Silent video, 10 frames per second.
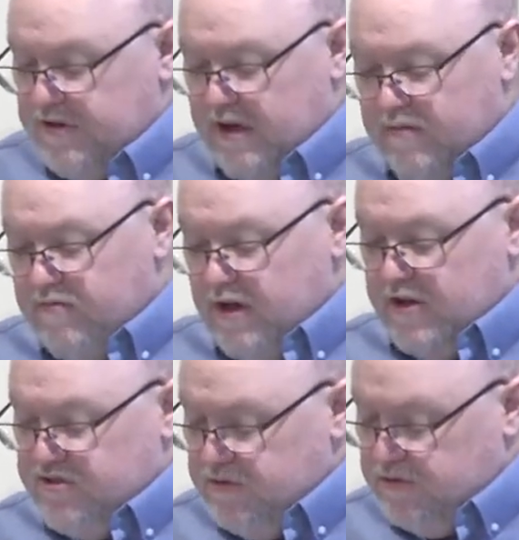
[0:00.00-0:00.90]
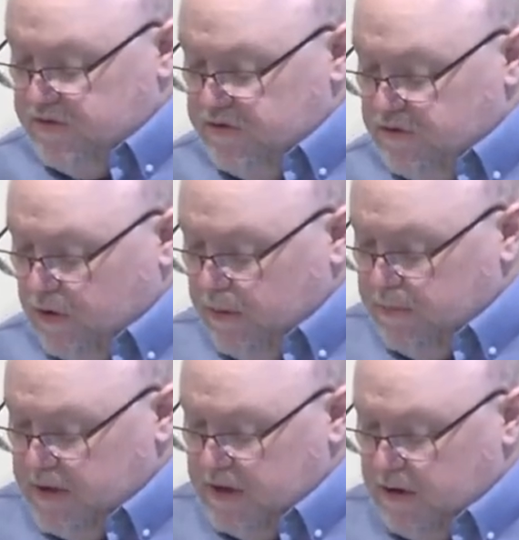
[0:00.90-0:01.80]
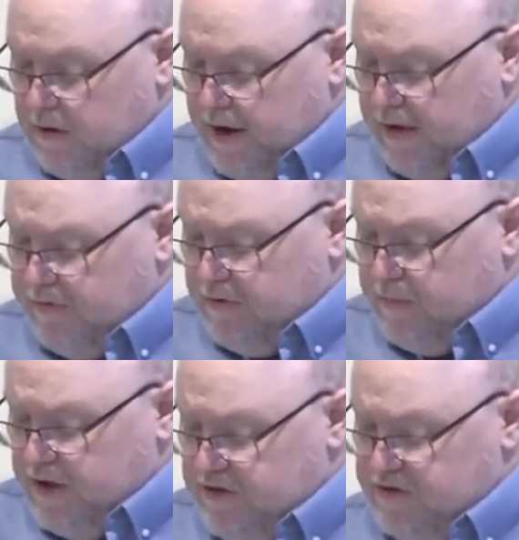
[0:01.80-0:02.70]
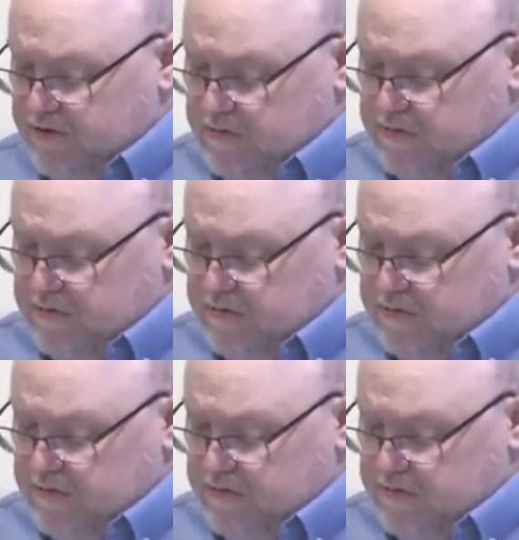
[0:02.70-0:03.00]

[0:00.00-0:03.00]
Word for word: I invite you to join me in our affirmation of